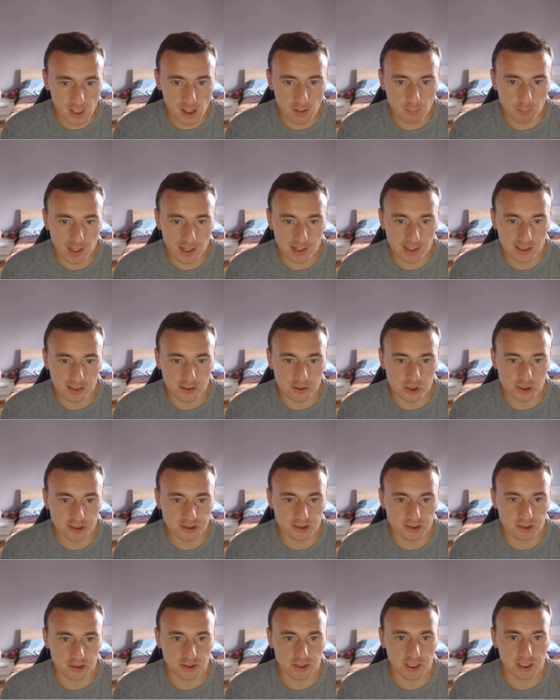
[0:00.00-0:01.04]
black can
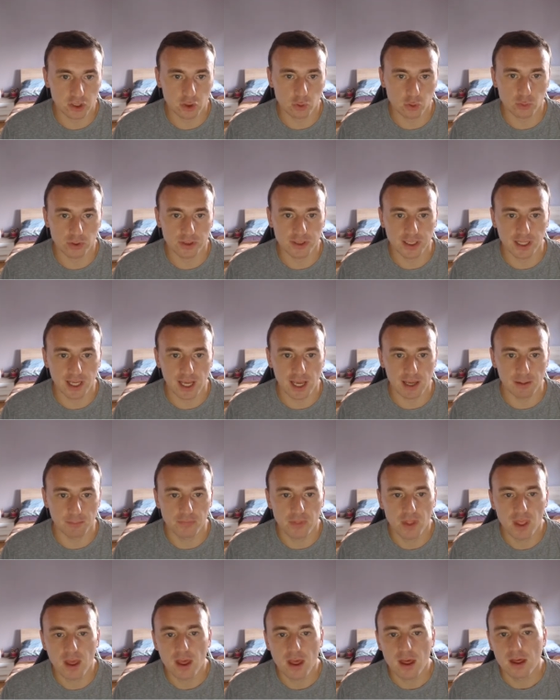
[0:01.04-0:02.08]
just continue with the
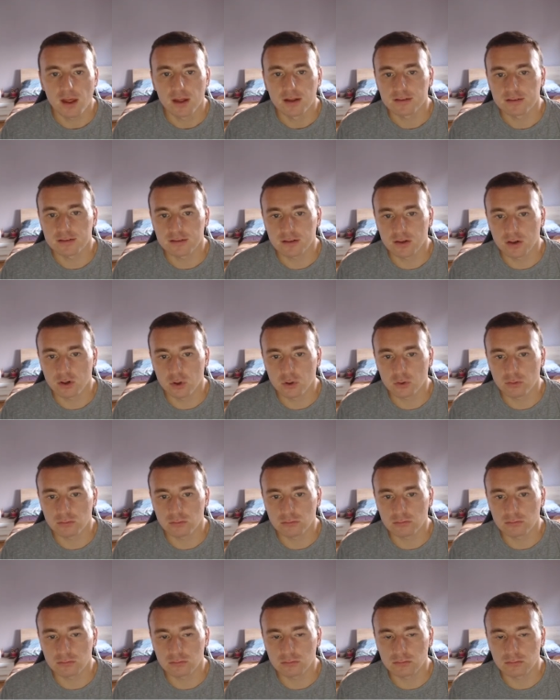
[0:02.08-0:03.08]
game. So